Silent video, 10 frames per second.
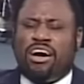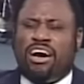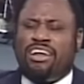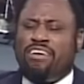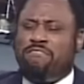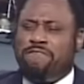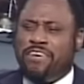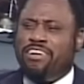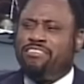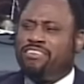And I
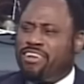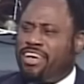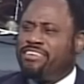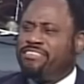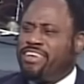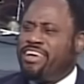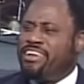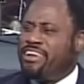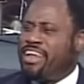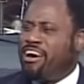felt like saying
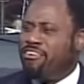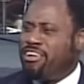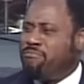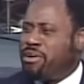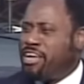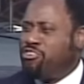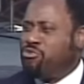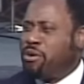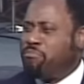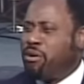it loudly, but I knew
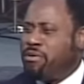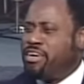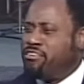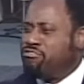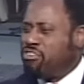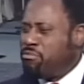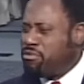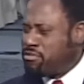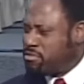I'd probably get in trouble,